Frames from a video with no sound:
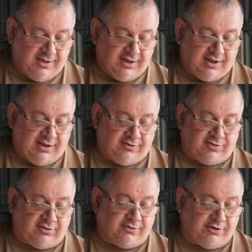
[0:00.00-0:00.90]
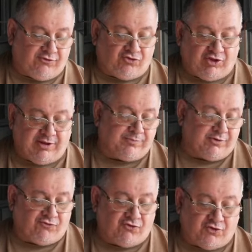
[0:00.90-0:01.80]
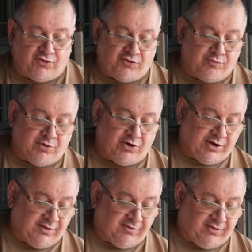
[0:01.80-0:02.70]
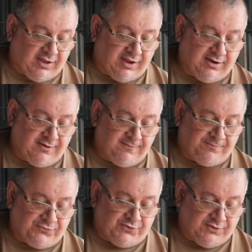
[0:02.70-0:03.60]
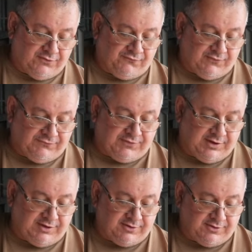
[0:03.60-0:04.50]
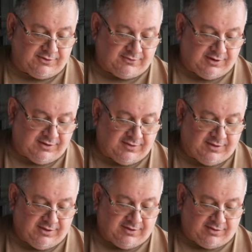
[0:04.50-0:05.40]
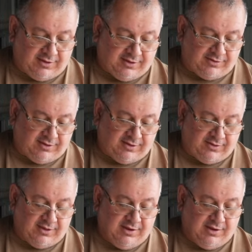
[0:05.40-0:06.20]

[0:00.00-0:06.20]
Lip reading: And storage temperature is minus 10 to 50 degrees Celsius.